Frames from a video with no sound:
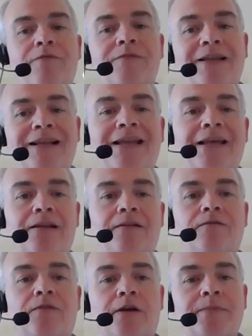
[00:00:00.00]
from the clinical
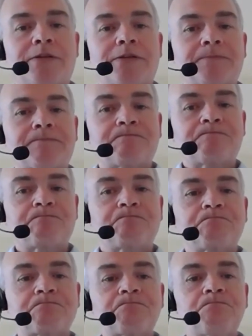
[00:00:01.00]
environment.
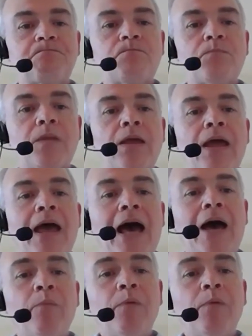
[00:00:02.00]
And